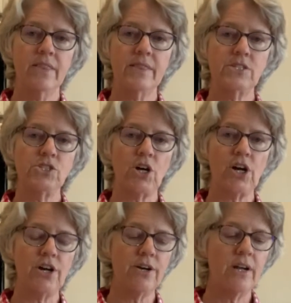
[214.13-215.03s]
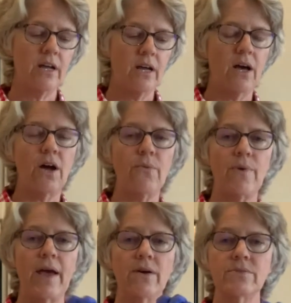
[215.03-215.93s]
the jar
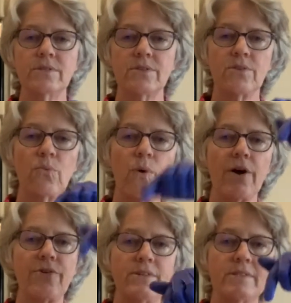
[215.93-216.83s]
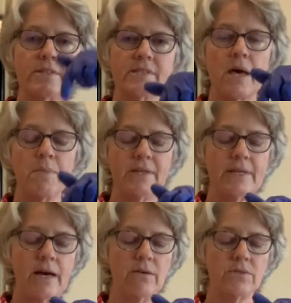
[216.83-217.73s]
around the water as it's coming
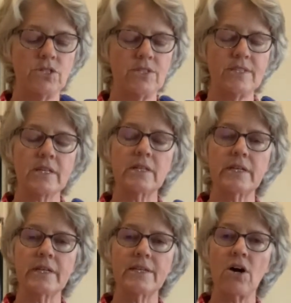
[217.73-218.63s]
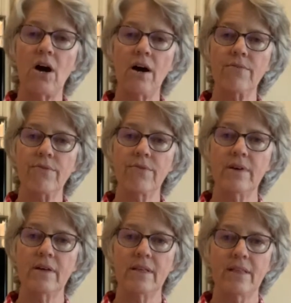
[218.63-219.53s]
down, just to clean off
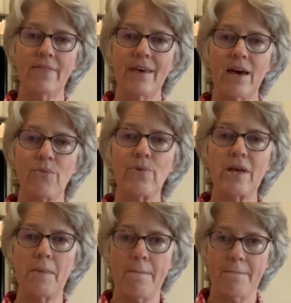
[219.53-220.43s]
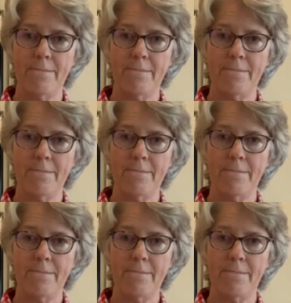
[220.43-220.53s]
that rim,